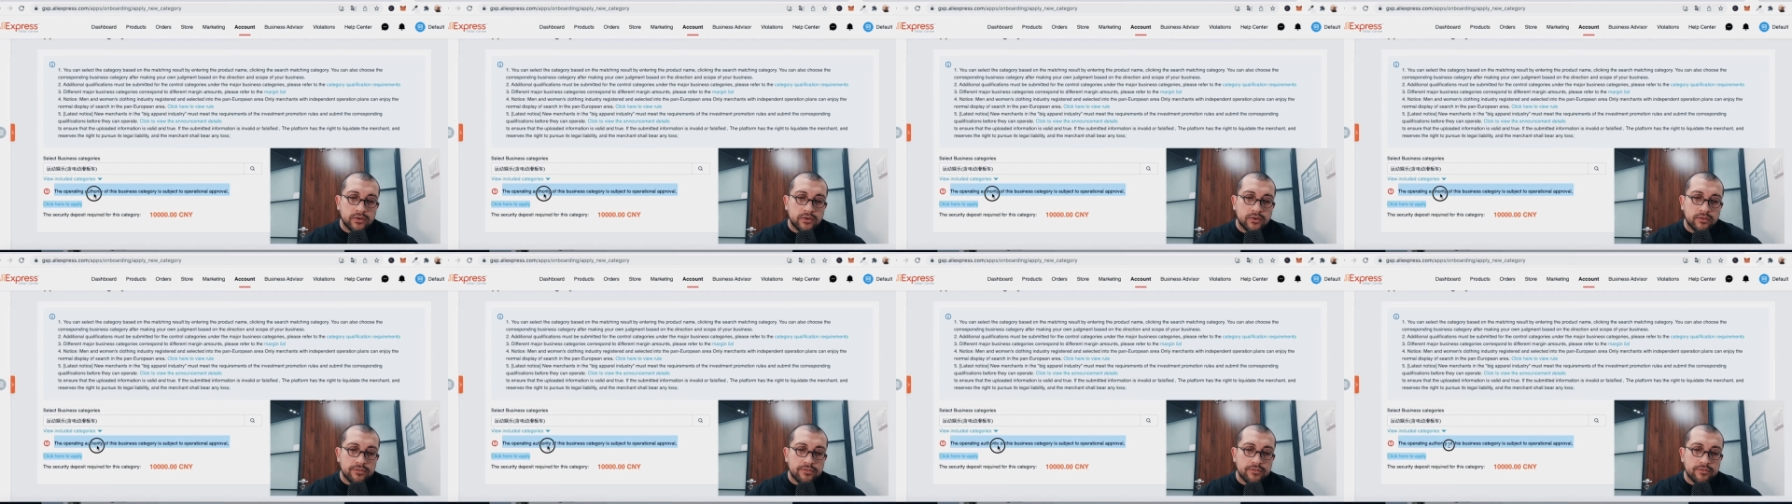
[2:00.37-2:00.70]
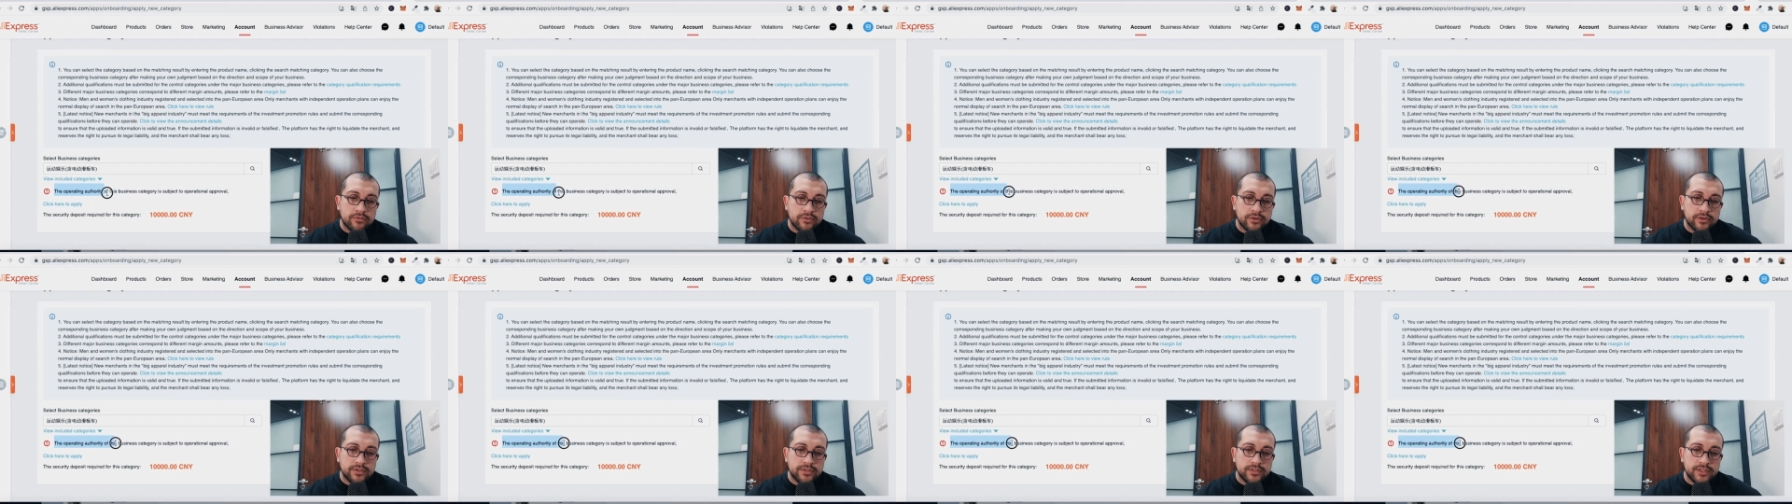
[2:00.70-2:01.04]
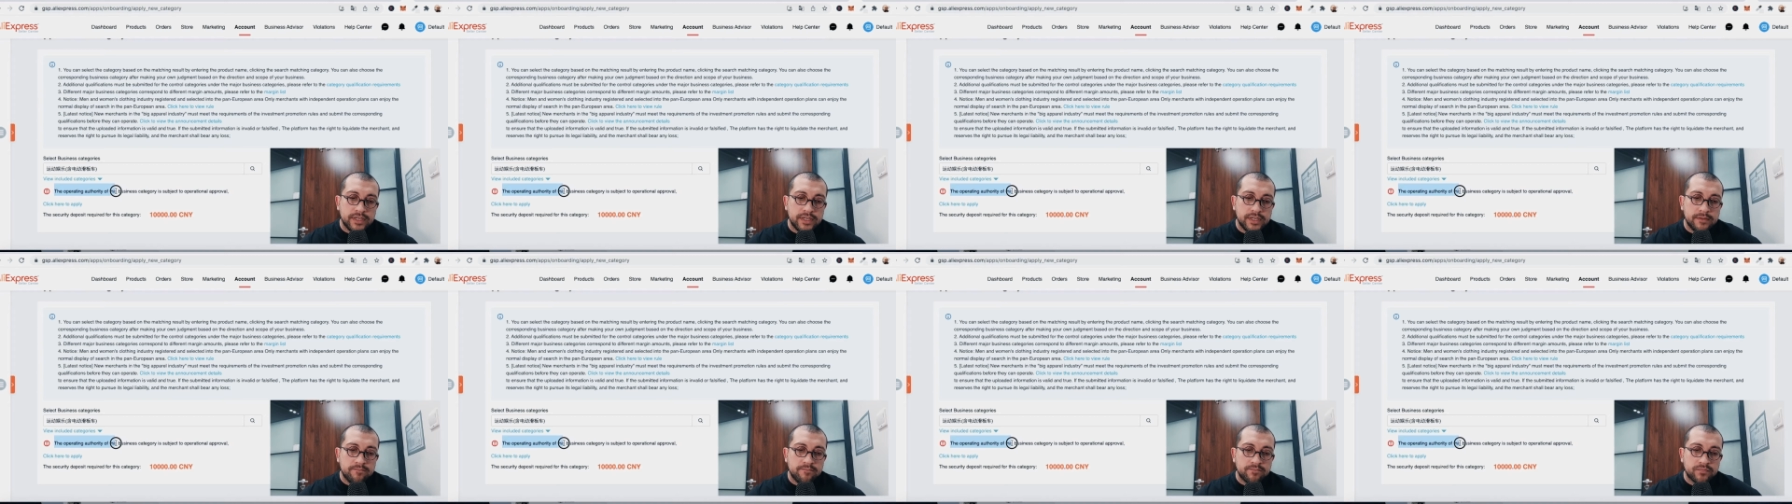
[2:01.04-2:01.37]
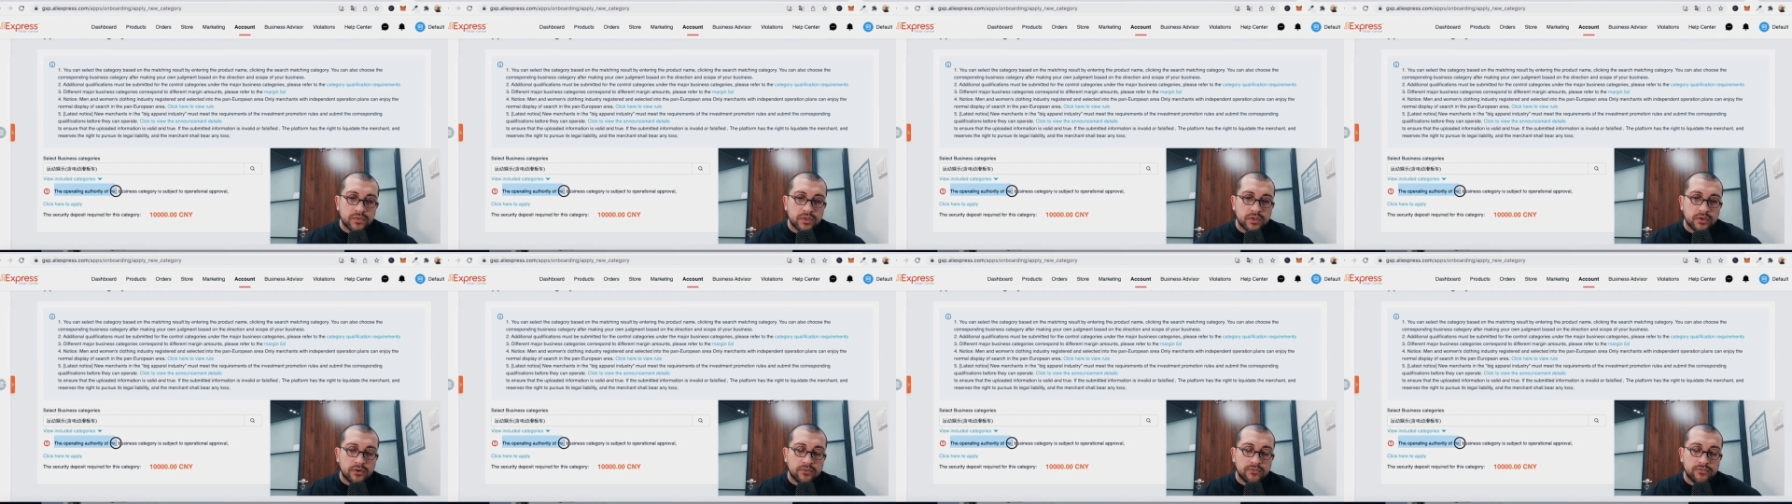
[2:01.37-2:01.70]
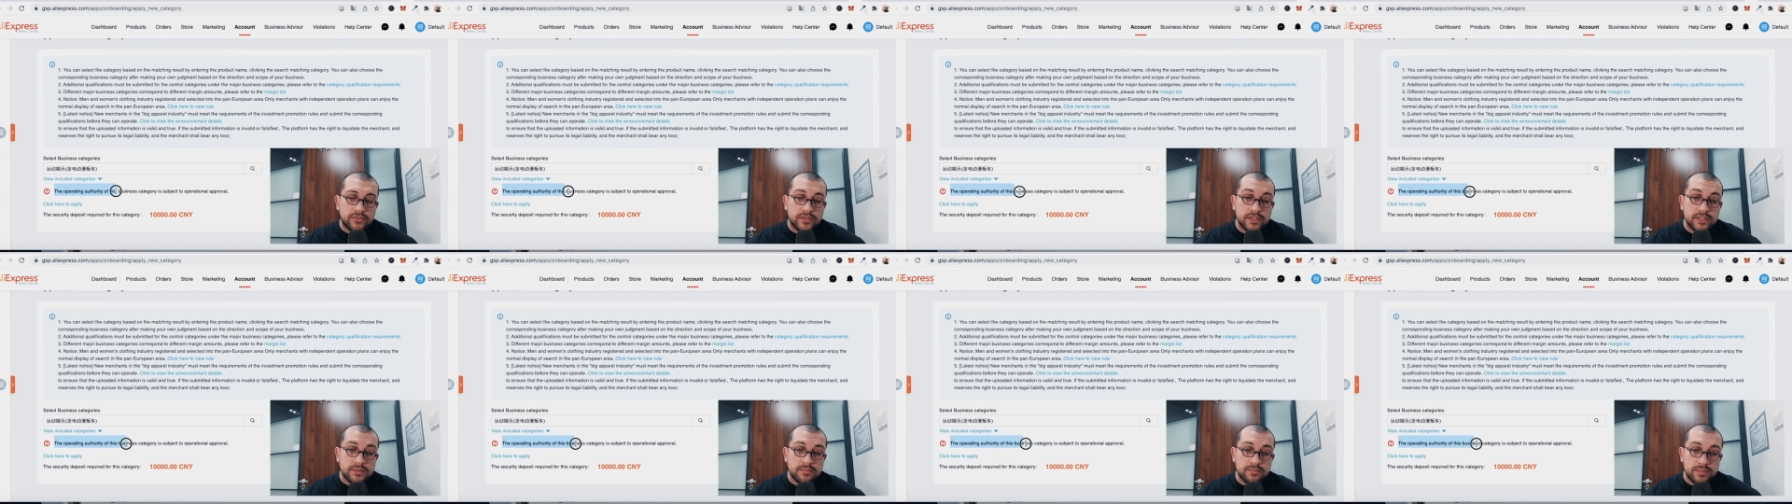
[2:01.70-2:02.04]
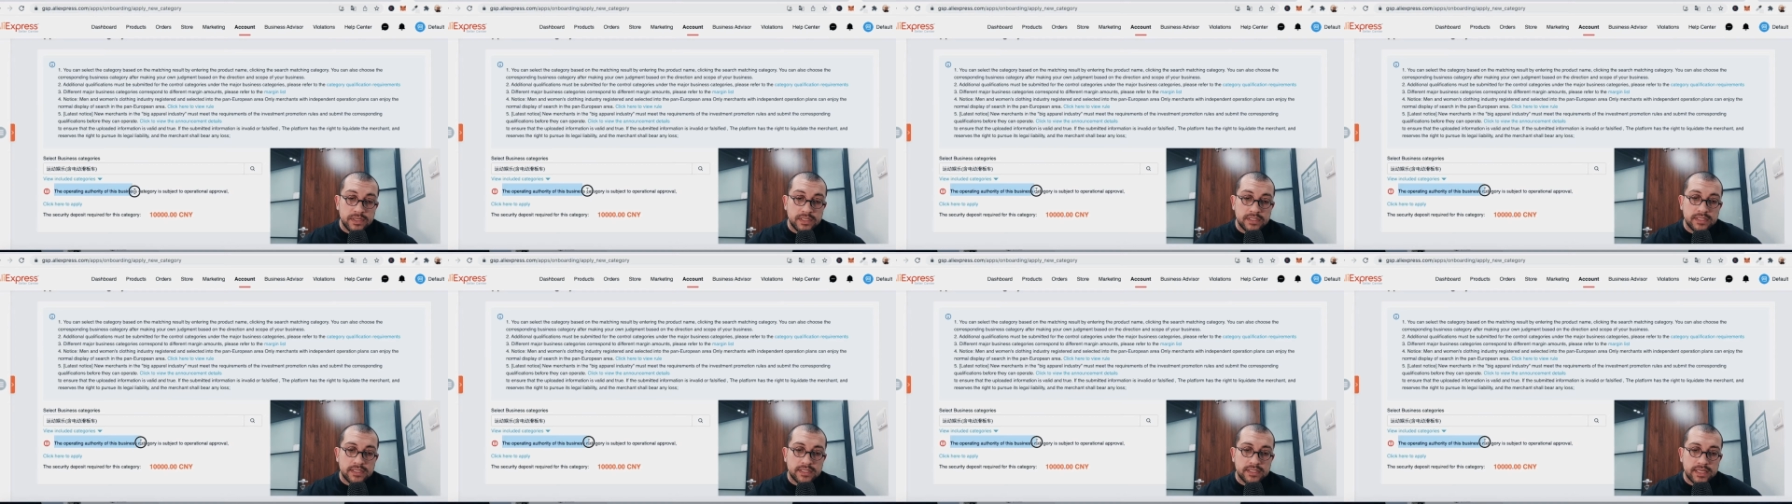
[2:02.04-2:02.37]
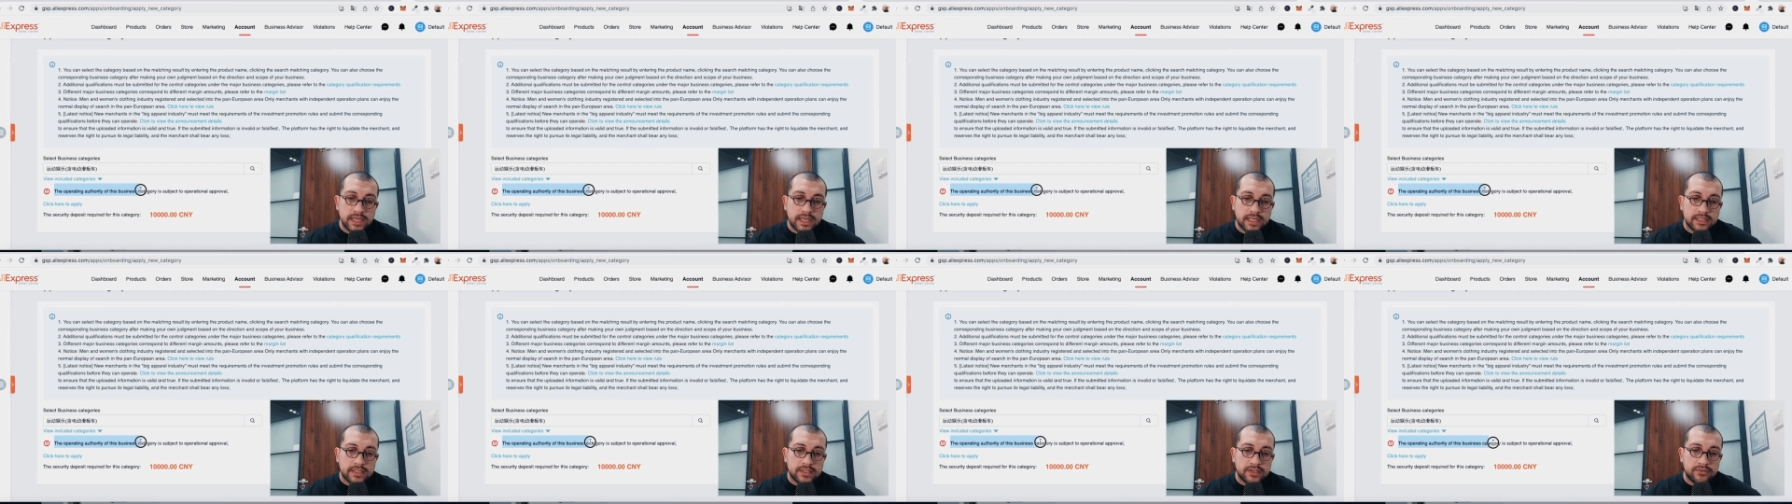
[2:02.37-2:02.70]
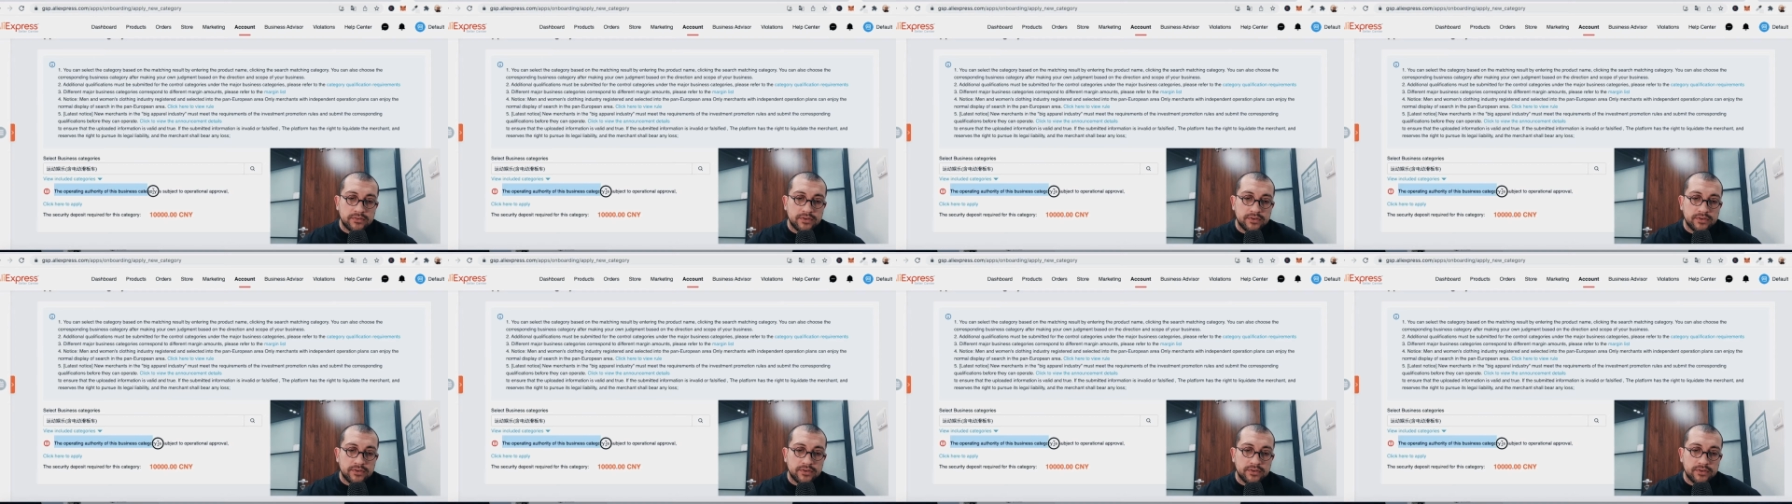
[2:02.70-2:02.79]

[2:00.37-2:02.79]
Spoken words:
authority of this business category